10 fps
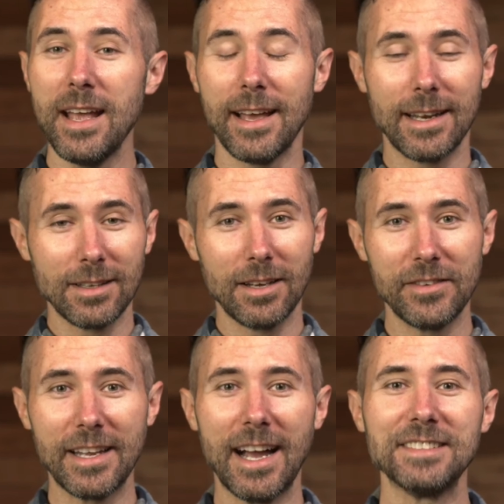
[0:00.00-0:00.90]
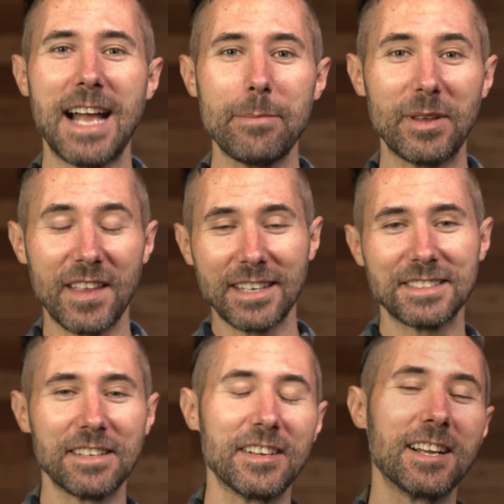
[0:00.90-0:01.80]
and I love you guys. Happy
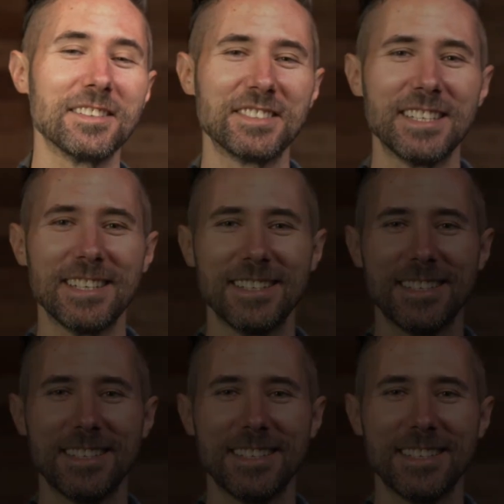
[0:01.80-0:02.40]
Thanksgiving. I'll see you.